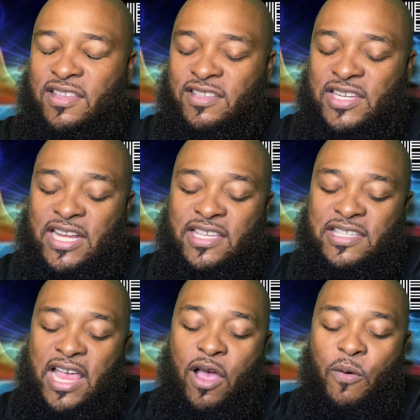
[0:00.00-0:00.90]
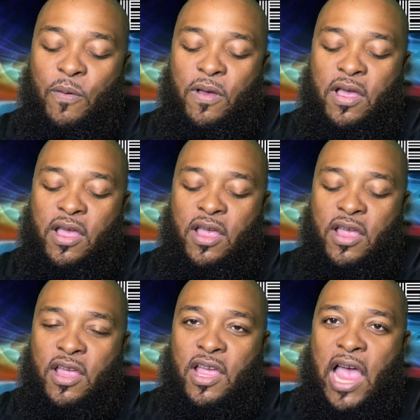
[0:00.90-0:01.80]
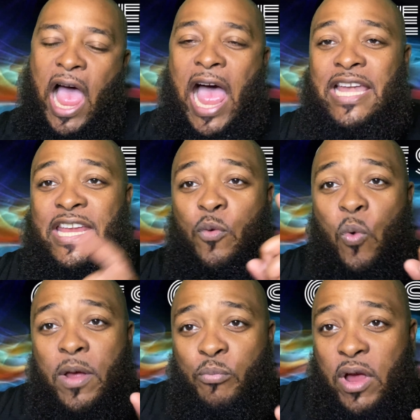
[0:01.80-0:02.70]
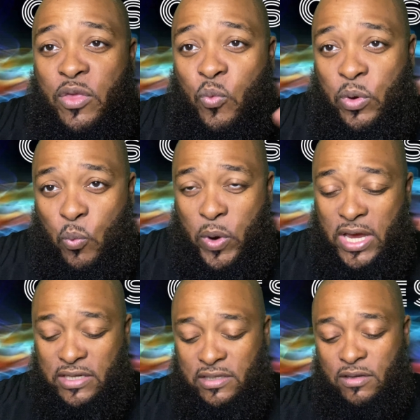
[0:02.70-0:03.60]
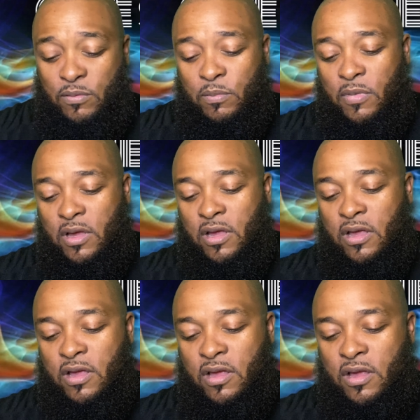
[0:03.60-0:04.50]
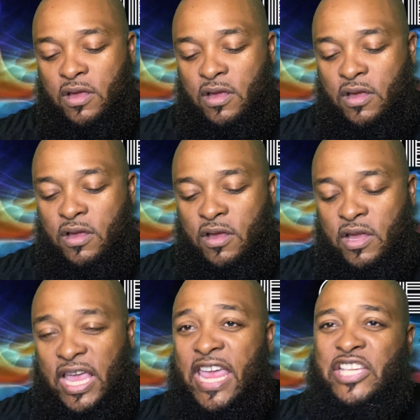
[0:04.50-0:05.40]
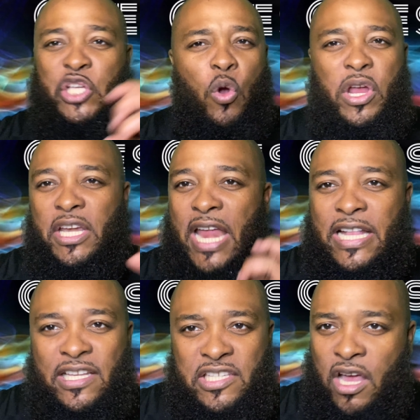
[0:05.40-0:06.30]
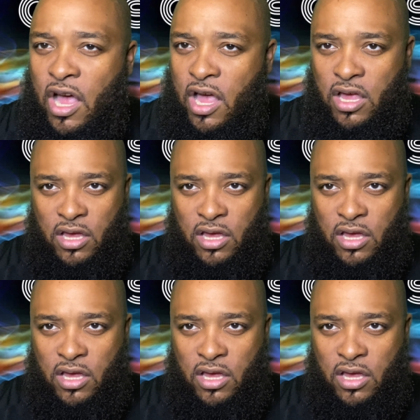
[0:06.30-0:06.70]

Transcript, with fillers: Check this out. I need one brother with wisdom. He's so connected to her.